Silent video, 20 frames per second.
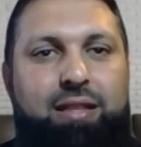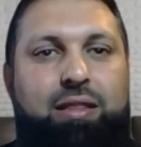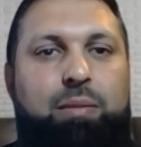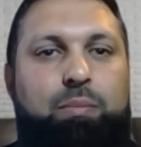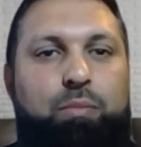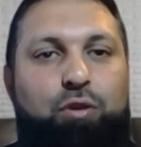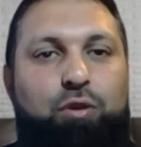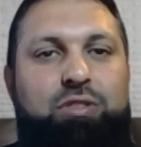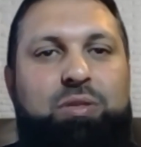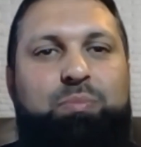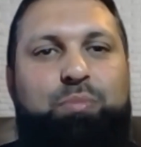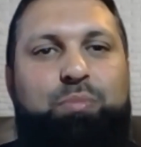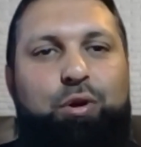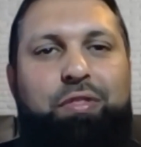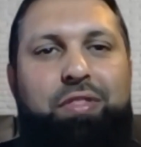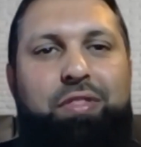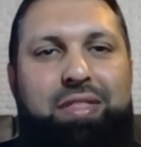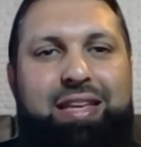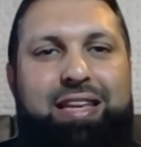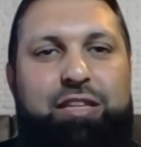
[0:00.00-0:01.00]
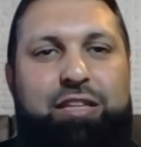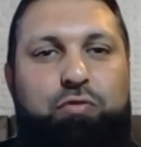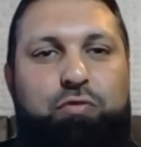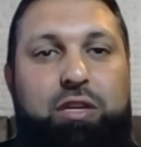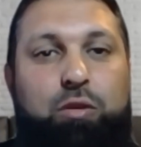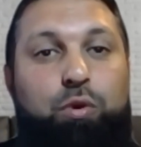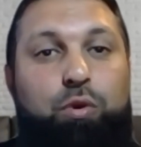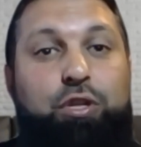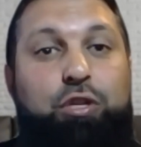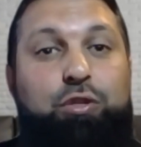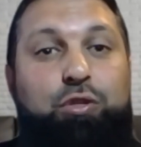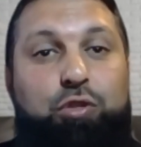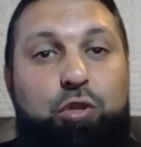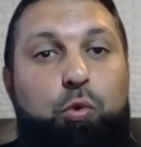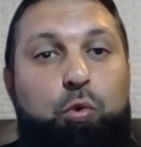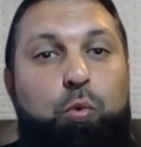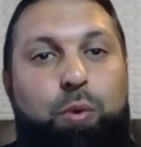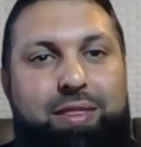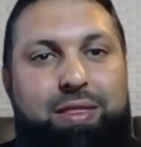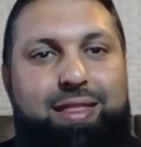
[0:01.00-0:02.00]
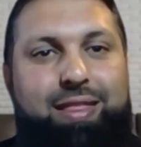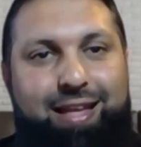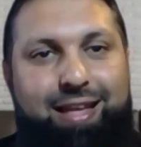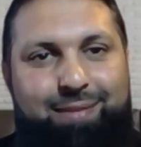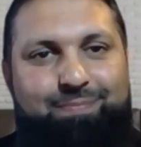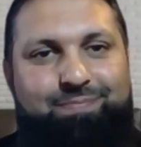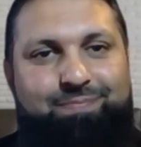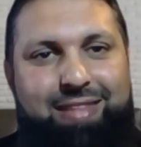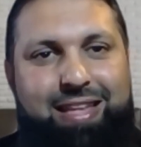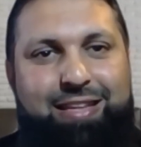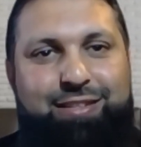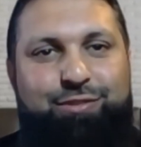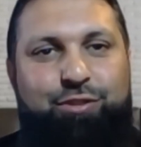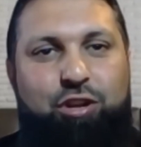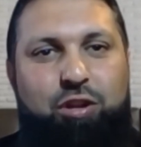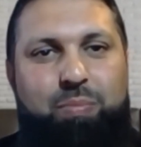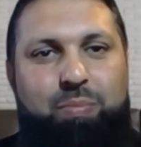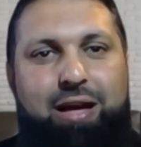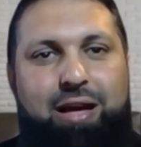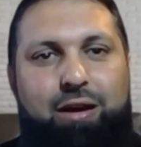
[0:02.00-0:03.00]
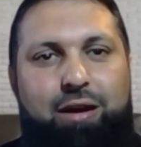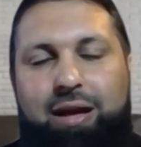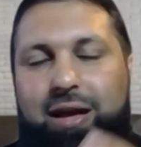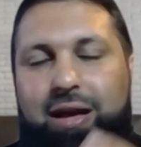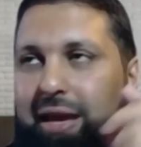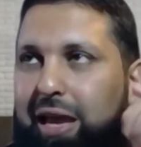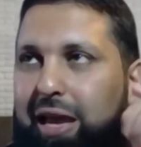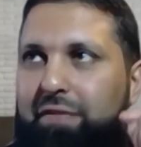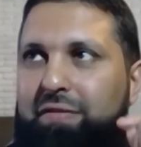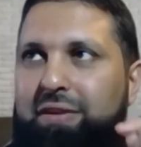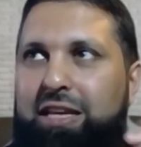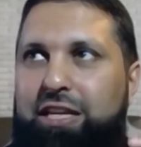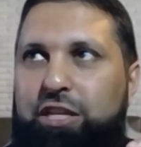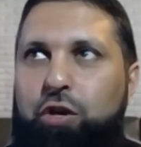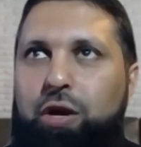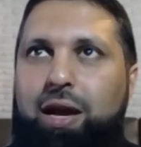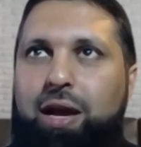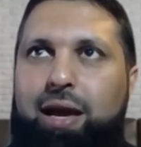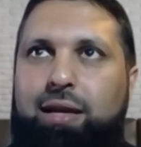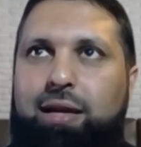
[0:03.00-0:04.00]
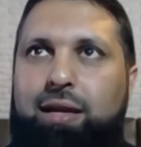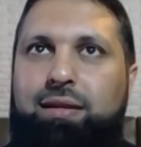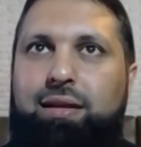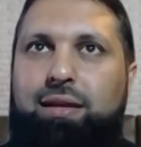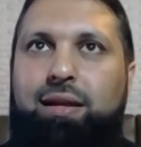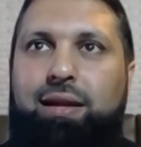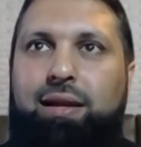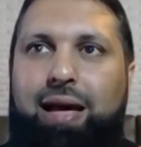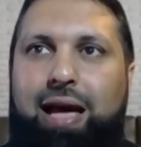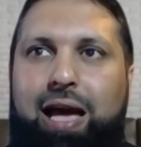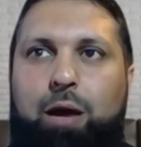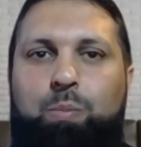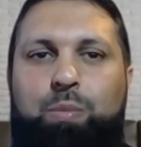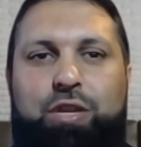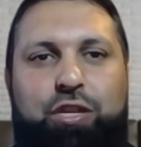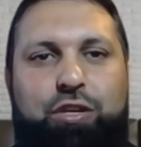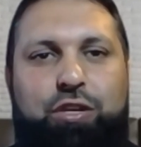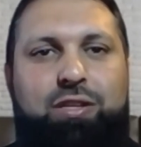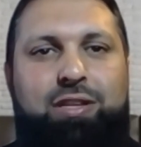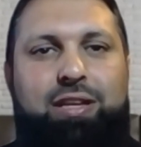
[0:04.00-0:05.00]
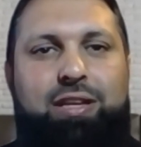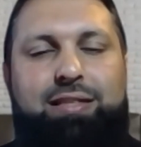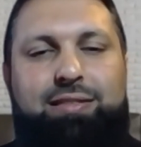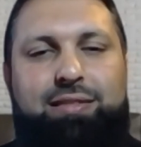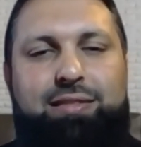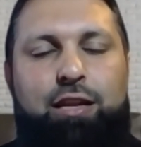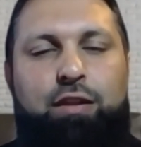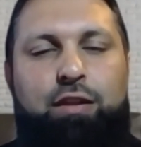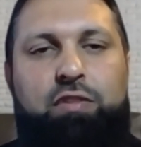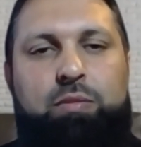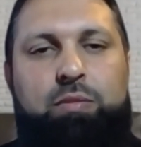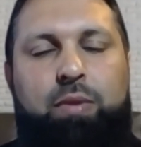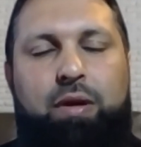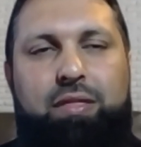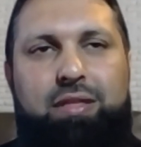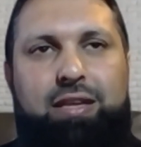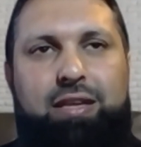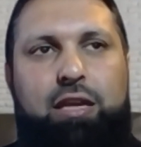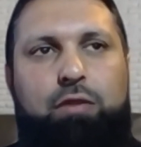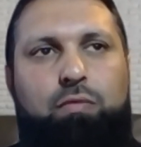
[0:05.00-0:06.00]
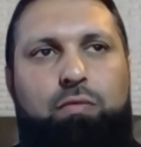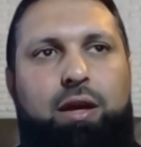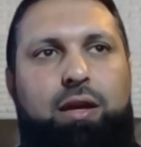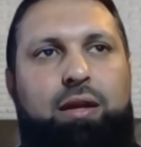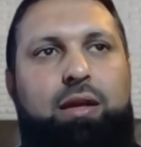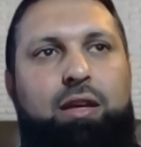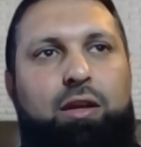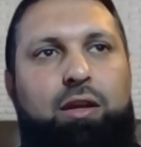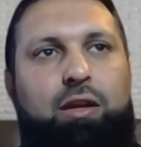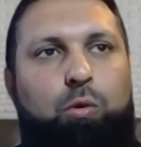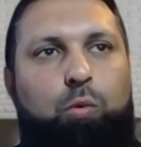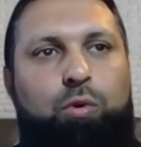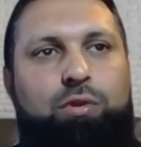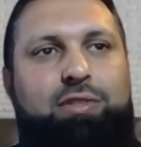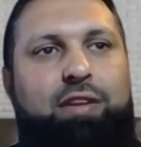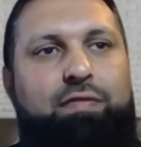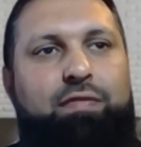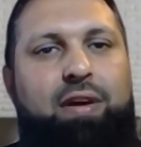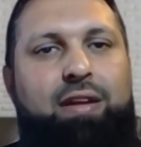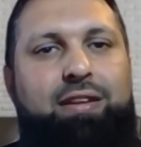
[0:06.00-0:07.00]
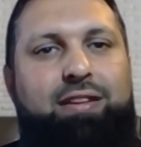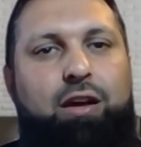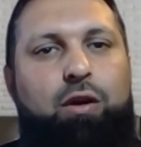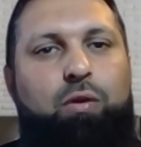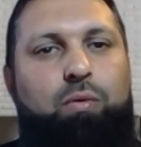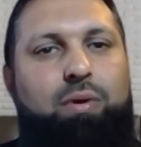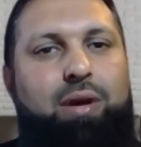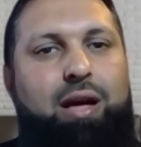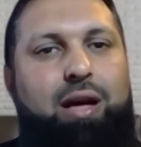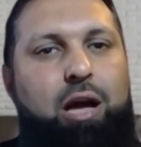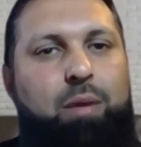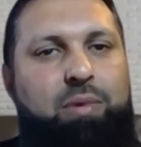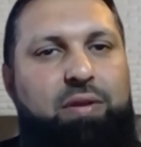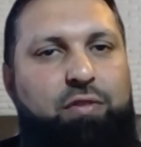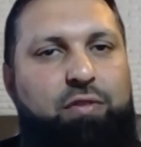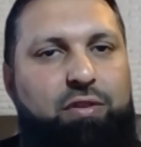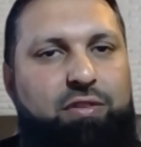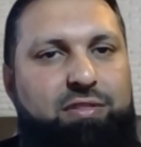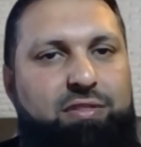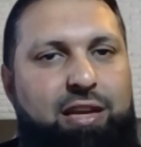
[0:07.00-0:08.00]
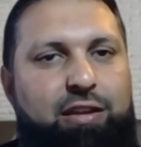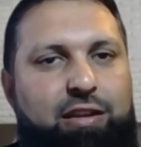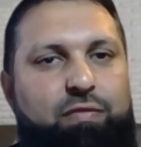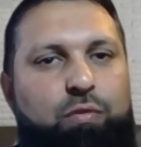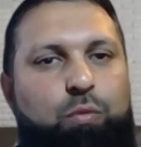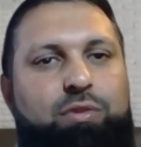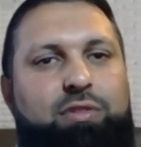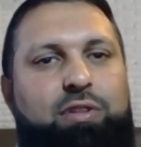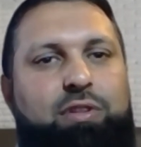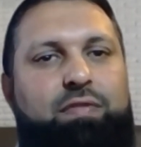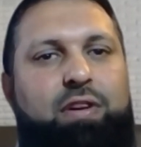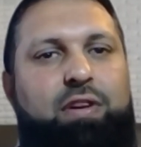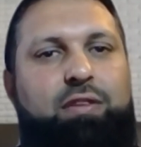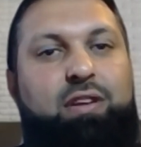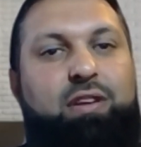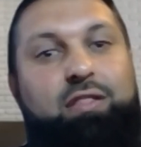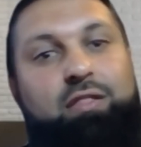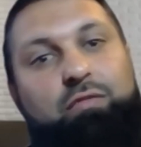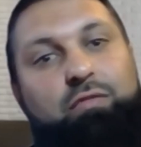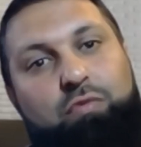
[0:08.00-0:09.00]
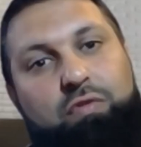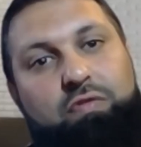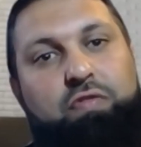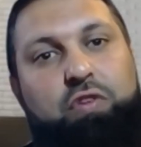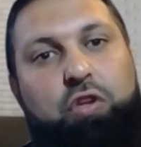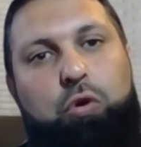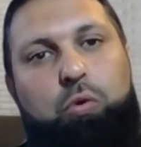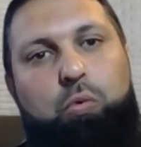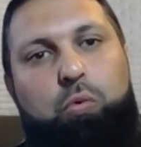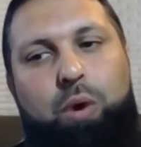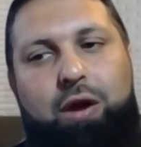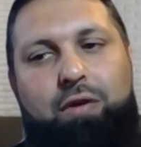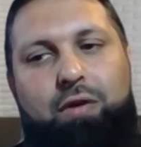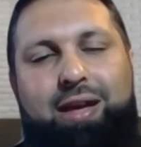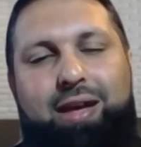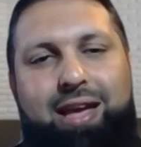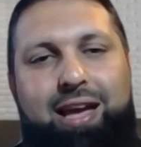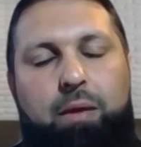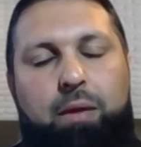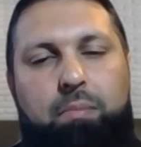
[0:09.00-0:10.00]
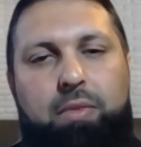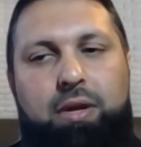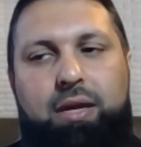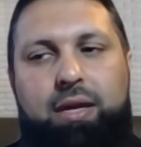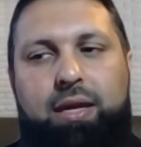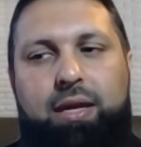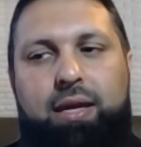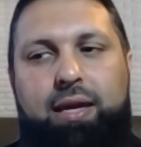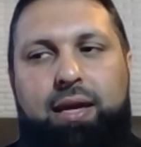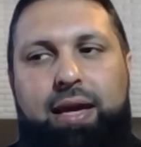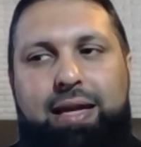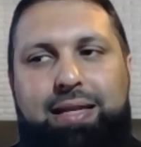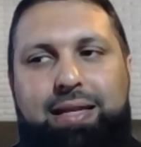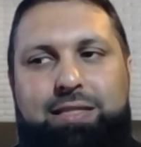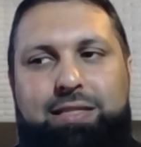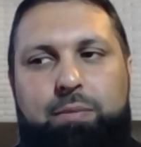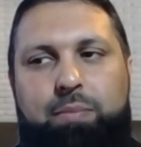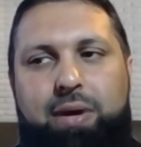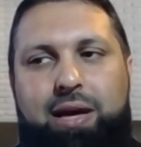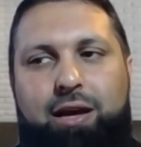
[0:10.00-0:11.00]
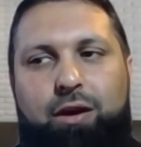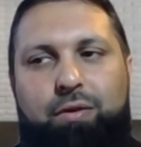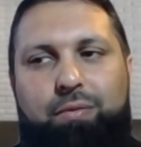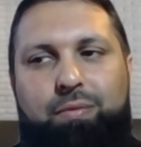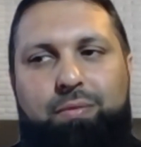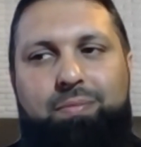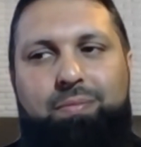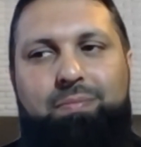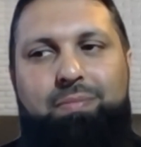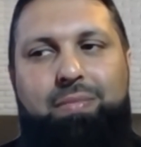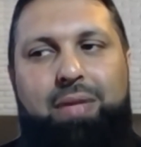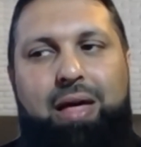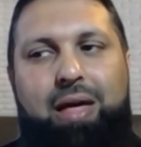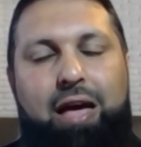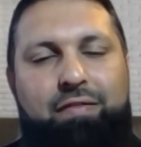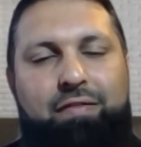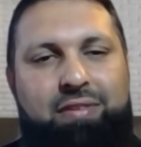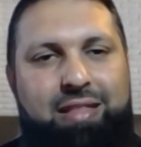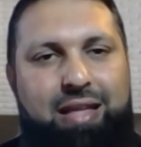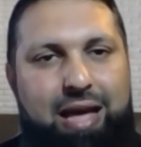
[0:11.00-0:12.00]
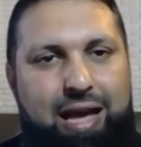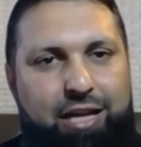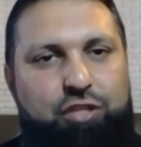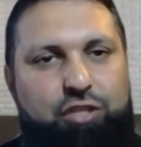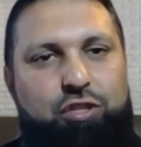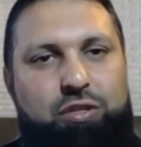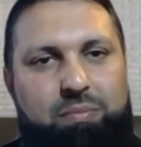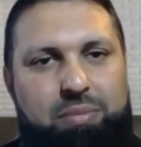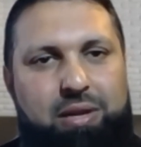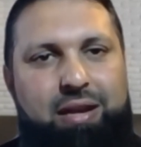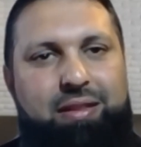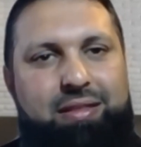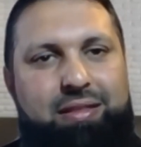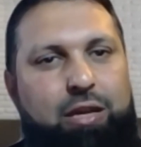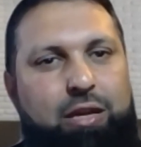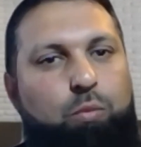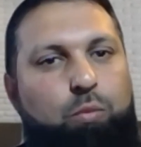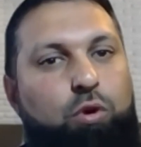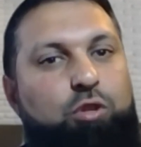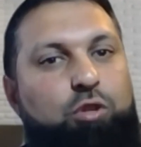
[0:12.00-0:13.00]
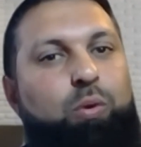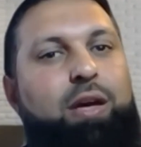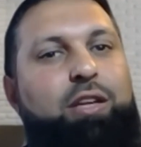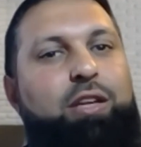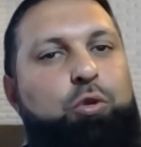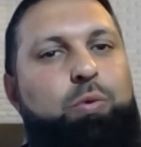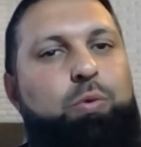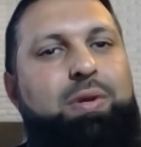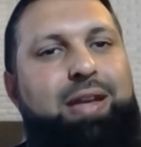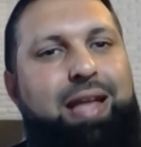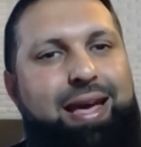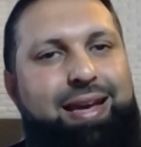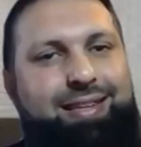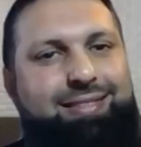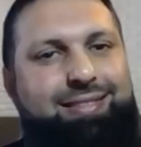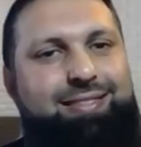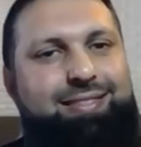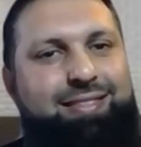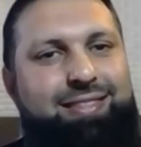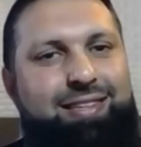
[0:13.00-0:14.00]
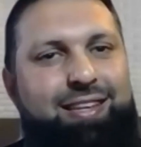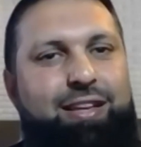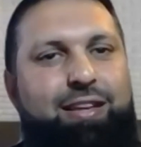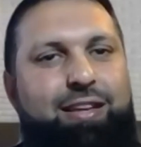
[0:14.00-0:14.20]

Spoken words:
The most important thing is really what you do with that. It's not about having in your head how many you're going to get signed off. It's about thinking, right, once I found out how many I've got signed off, and once I found out the review where I am, it's about having the action plan, thinking, what do I do next?